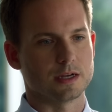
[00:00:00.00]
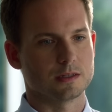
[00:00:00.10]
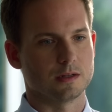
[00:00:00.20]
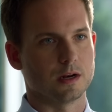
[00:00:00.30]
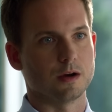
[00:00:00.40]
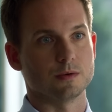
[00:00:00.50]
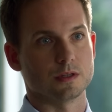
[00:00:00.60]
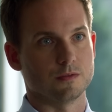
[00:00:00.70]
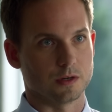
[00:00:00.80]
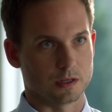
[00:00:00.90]
I said that I was
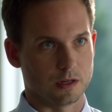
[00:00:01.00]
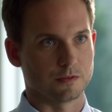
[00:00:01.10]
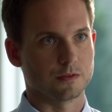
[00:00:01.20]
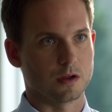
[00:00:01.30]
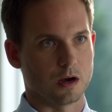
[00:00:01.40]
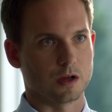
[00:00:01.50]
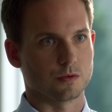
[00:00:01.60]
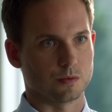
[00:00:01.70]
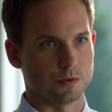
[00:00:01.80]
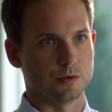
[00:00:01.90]
given a gift and I
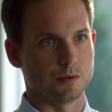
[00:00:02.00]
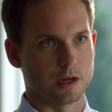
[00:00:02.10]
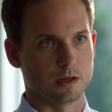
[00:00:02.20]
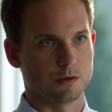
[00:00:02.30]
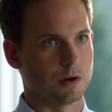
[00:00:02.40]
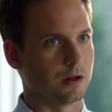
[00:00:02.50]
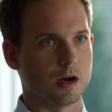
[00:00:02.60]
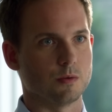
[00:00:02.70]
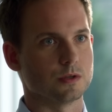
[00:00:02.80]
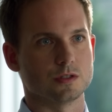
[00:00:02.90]
threw it away. Well,
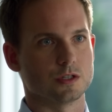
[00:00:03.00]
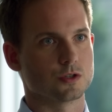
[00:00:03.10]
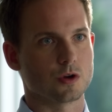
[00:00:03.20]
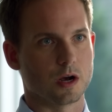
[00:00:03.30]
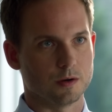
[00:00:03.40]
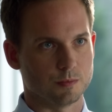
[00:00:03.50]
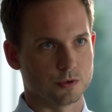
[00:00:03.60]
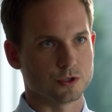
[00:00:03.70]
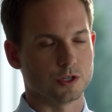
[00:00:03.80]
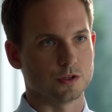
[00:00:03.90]
I wasn't just trying to
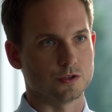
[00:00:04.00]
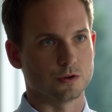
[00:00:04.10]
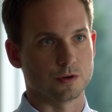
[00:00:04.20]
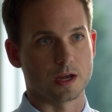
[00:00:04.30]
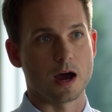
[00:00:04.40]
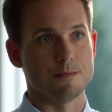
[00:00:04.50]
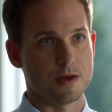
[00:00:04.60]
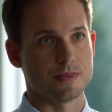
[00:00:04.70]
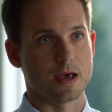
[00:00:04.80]
bullshit the jury, I meant